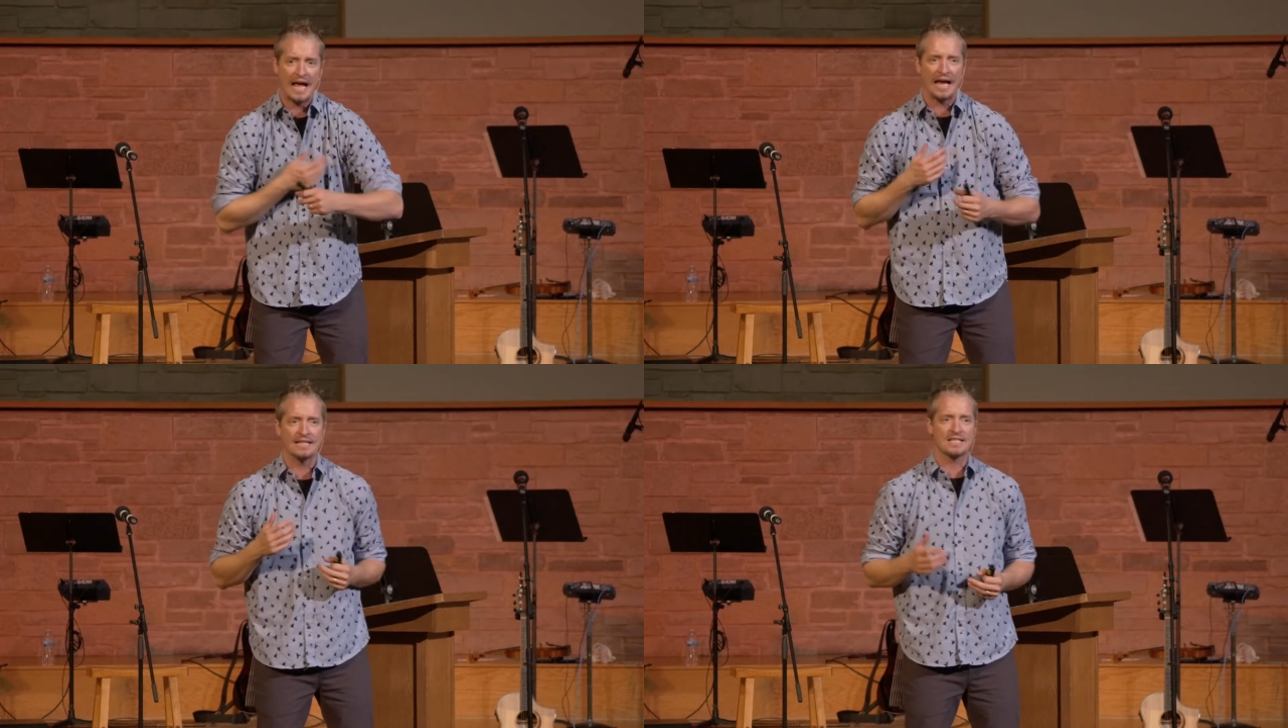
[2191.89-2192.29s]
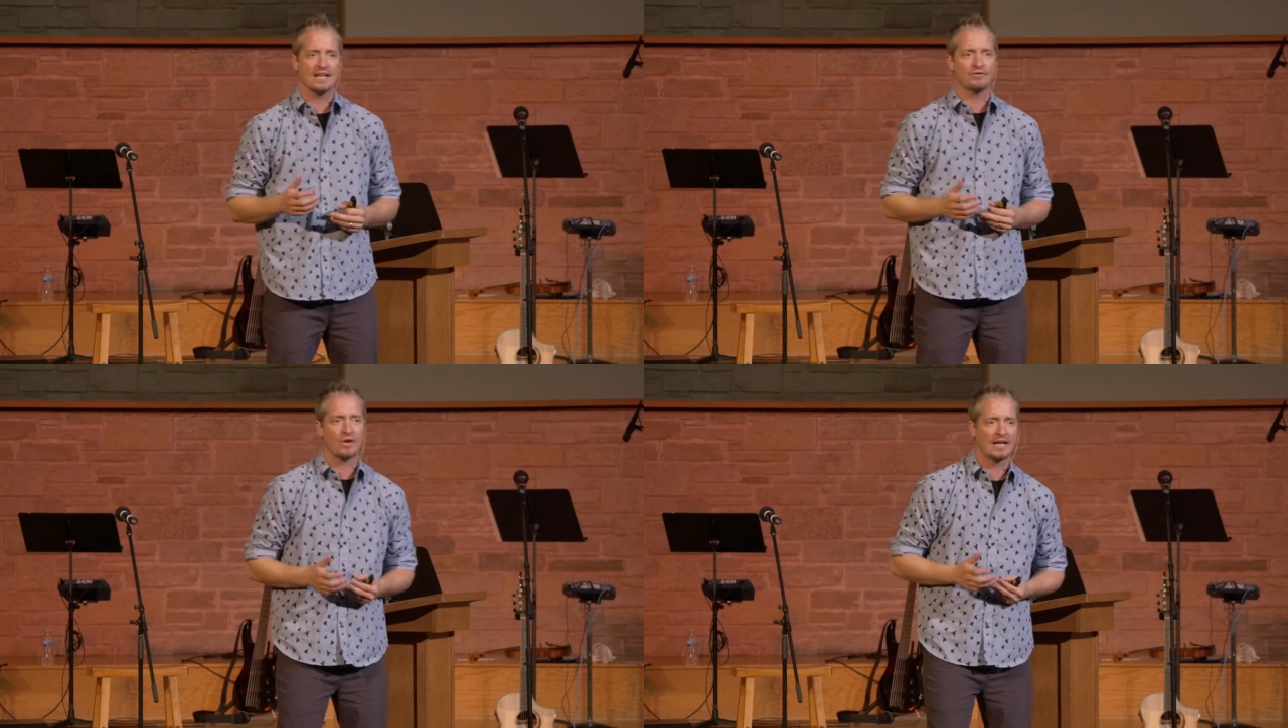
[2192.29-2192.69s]
instead
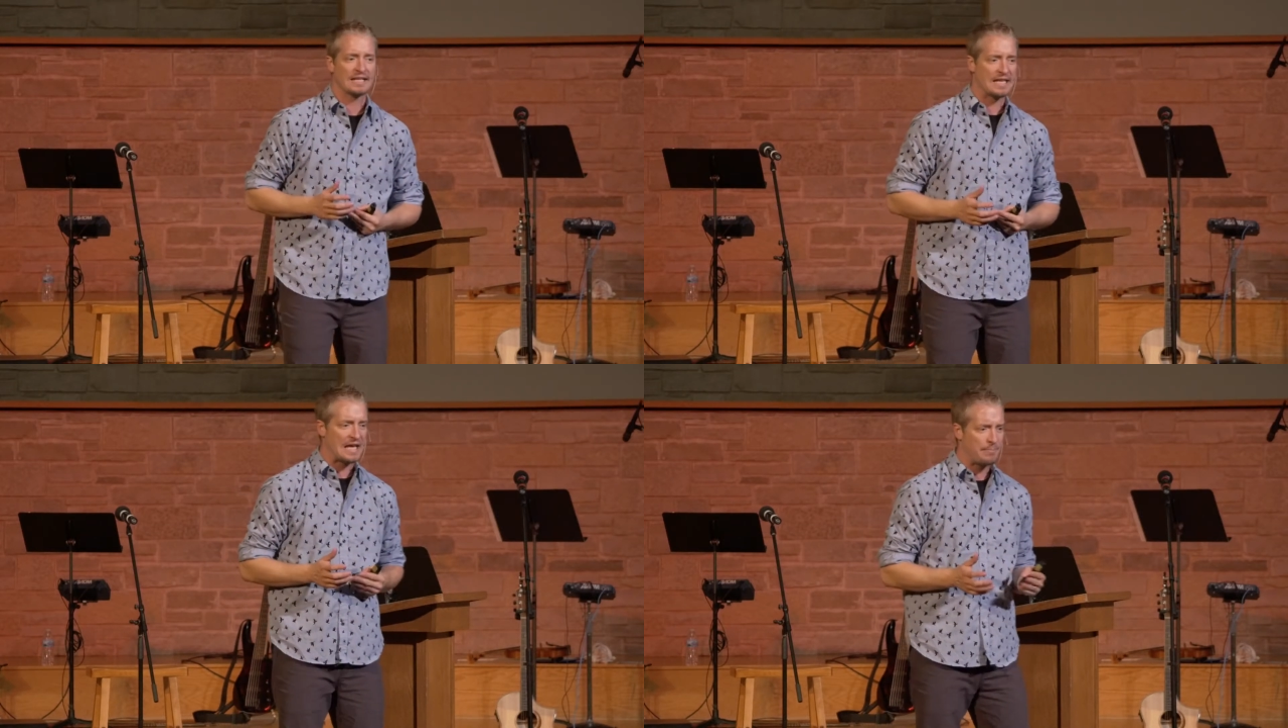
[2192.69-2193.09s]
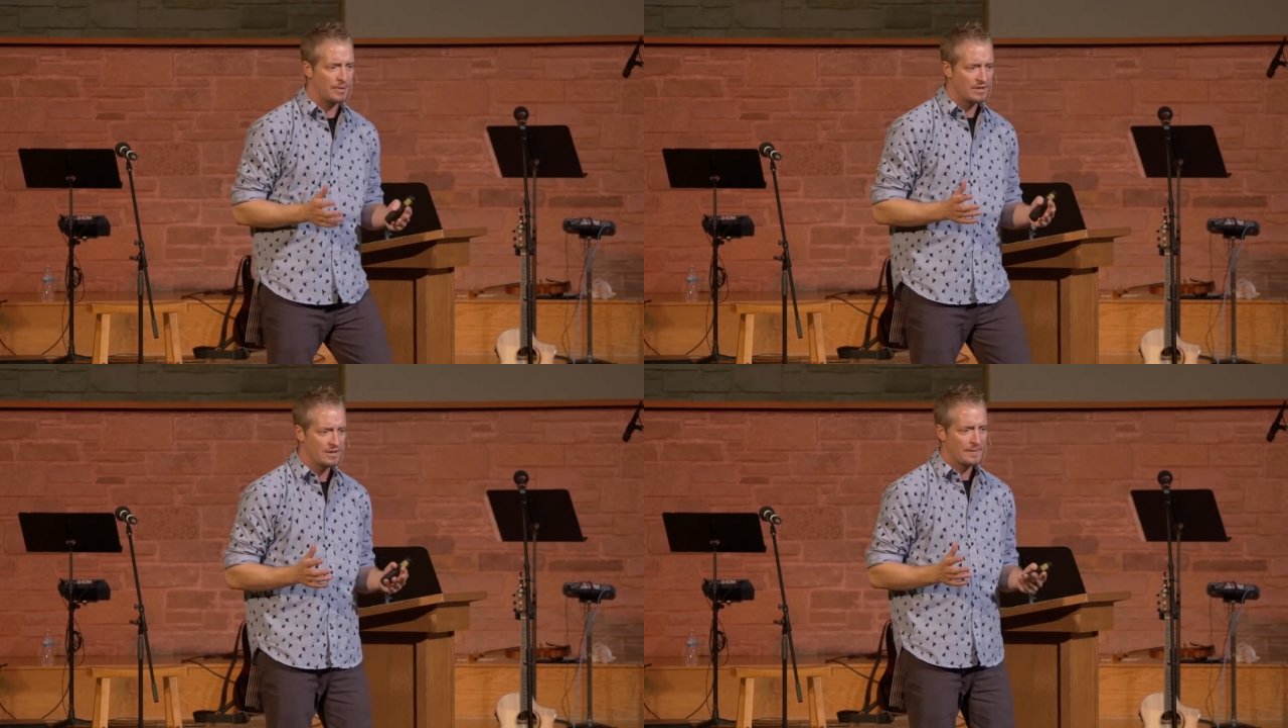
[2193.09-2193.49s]
of trying to keep
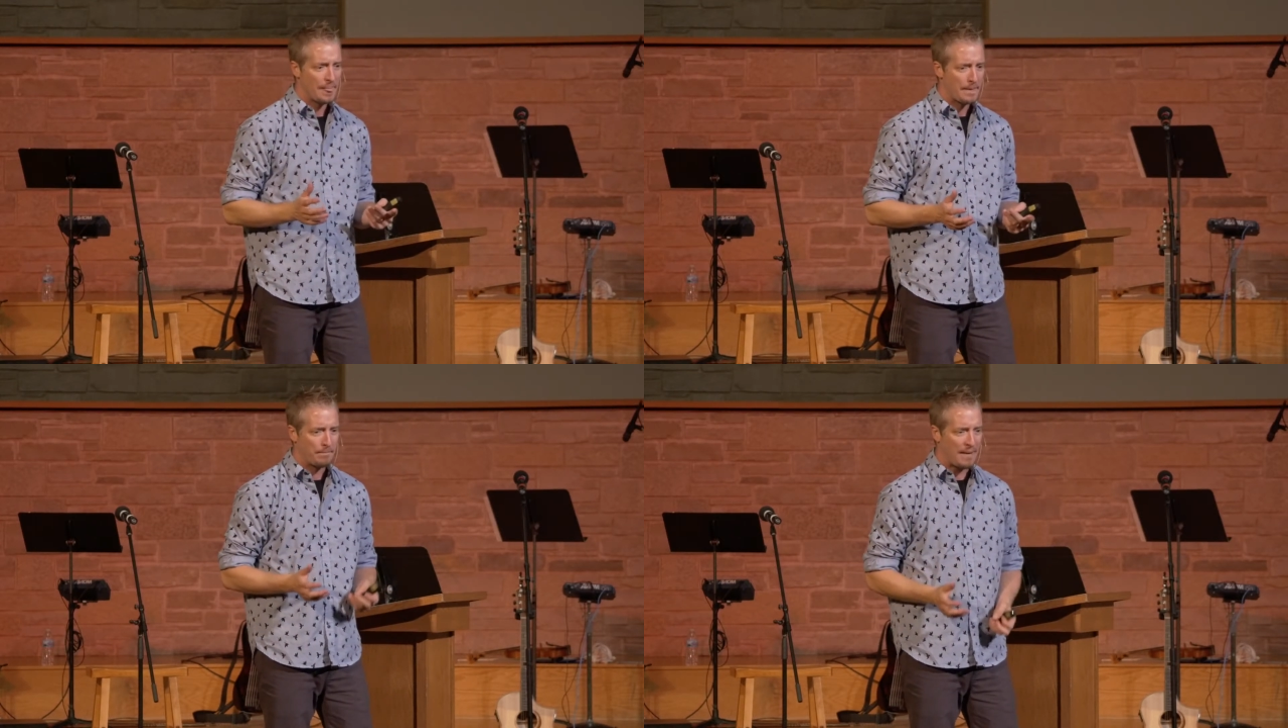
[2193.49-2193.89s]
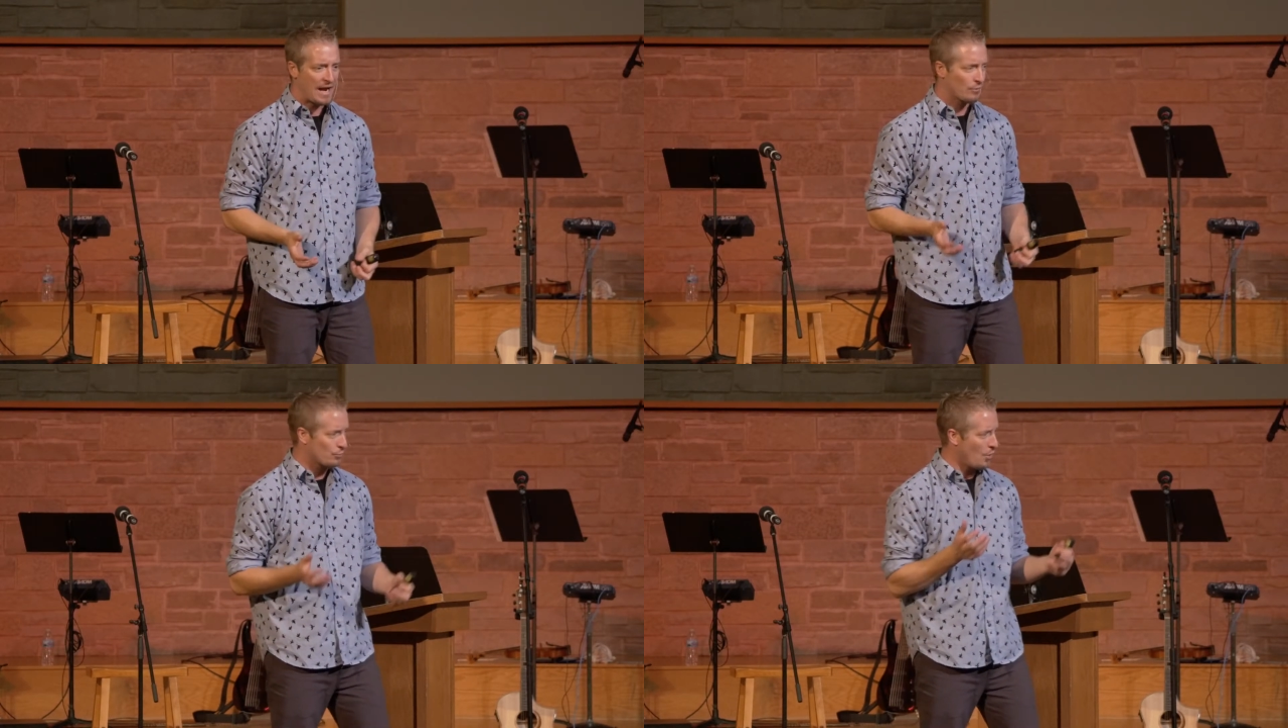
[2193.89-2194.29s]
my
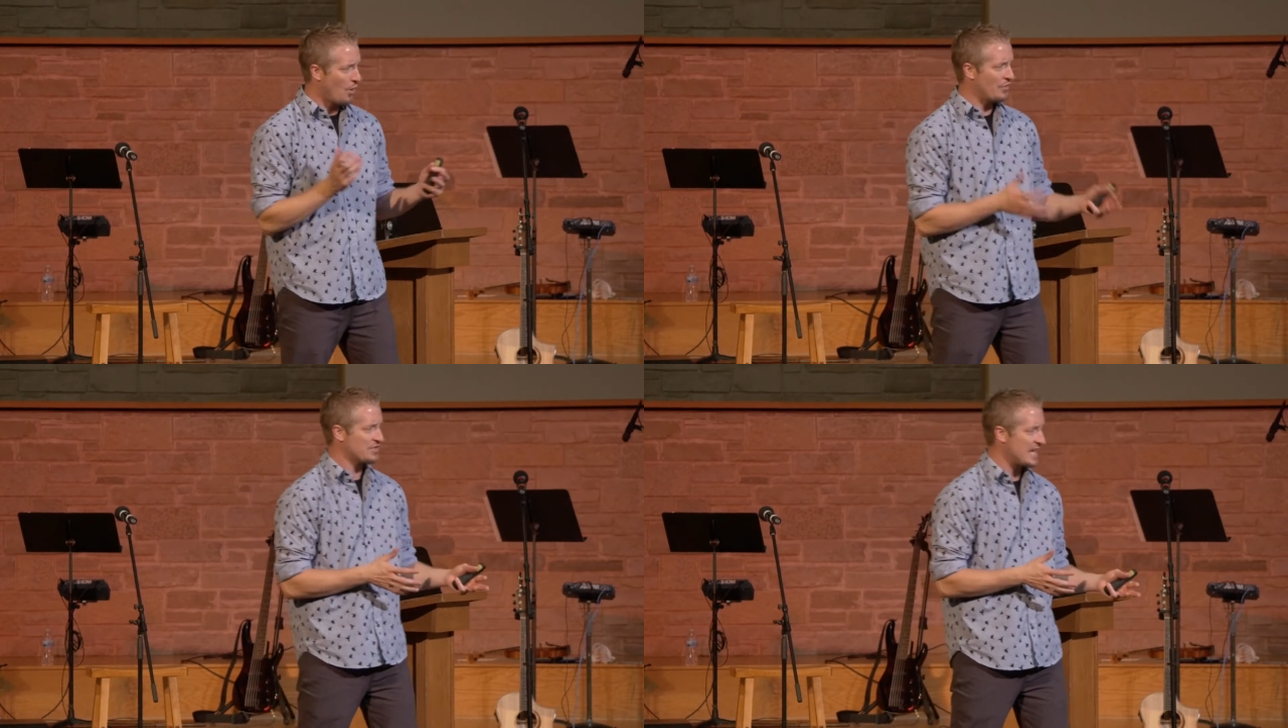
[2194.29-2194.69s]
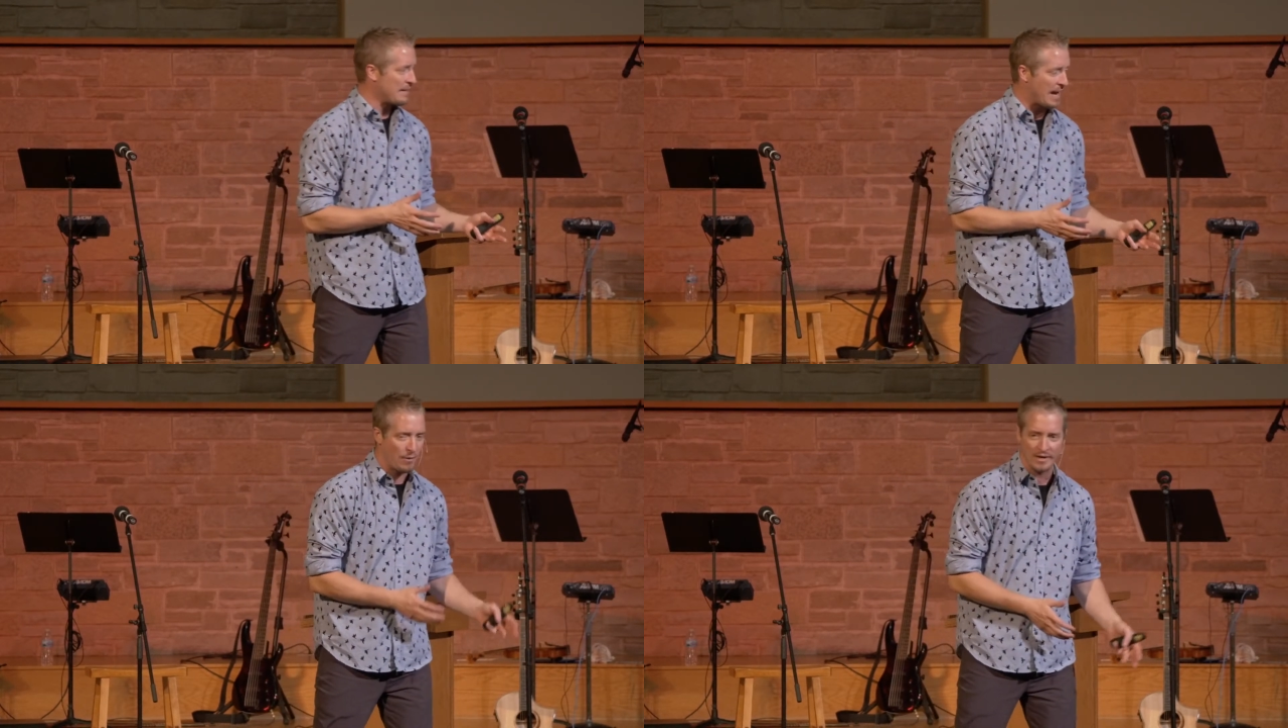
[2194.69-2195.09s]
role the
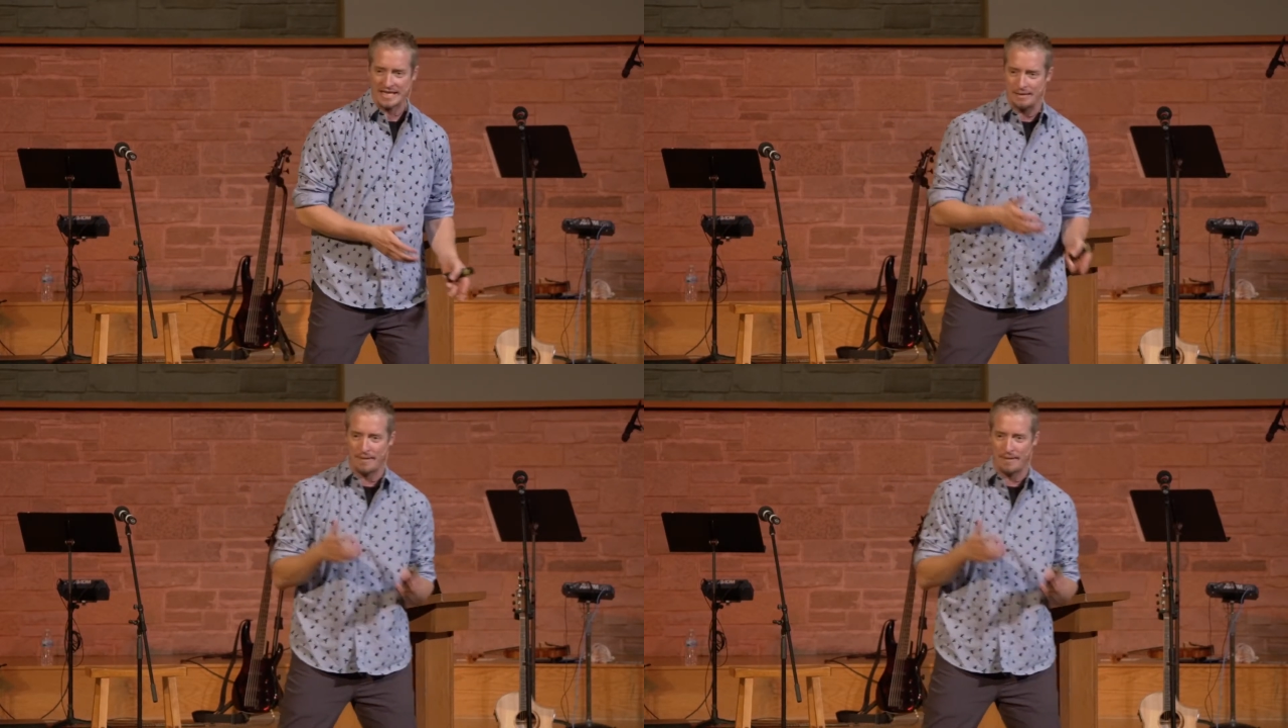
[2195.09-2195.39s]
same, I want to keep